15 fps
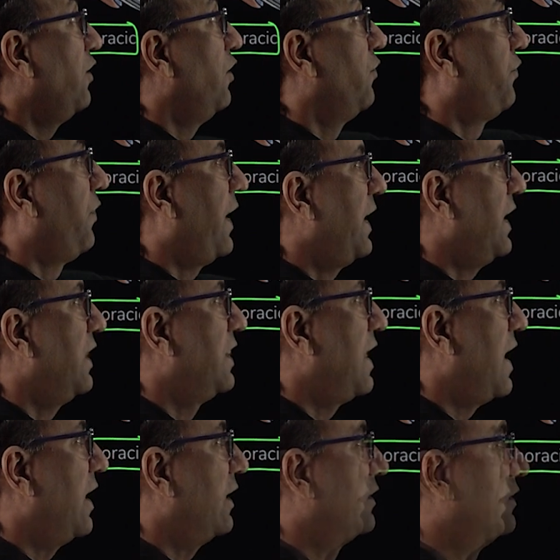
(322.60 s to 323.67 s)
you'll find
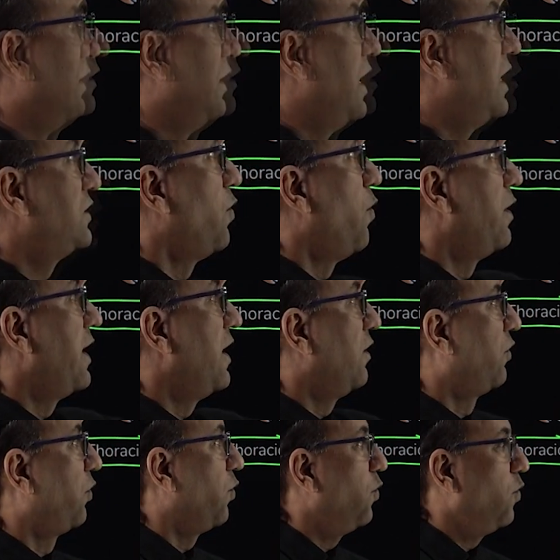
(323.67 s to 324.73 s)
that is holding
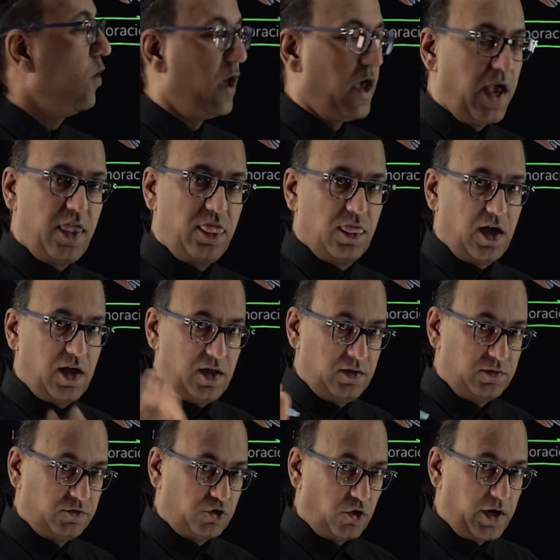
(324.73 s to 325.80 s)
true in the
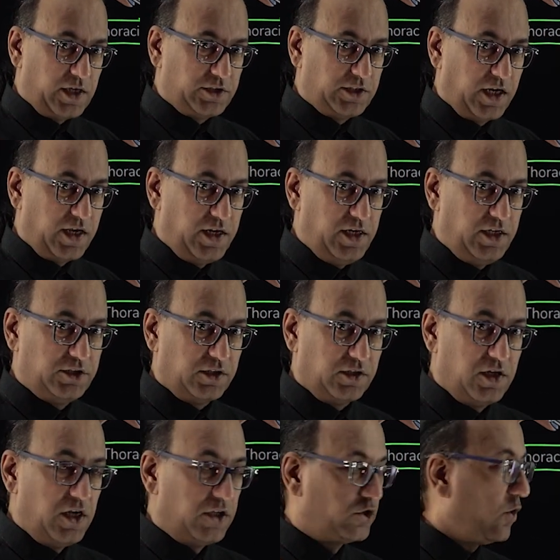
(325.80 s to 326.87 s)
thoracic region.
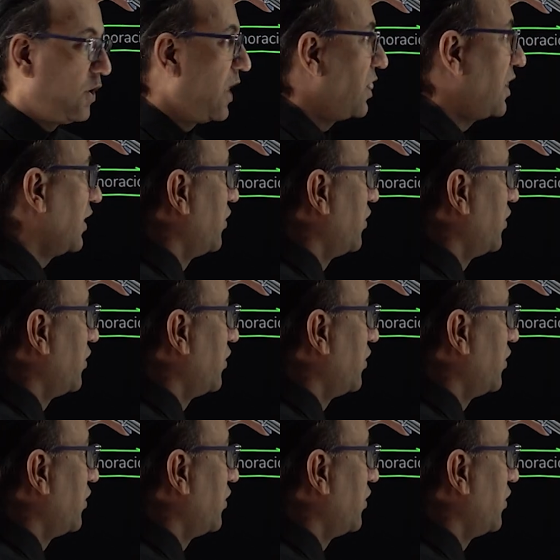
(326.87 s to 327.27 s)
So in the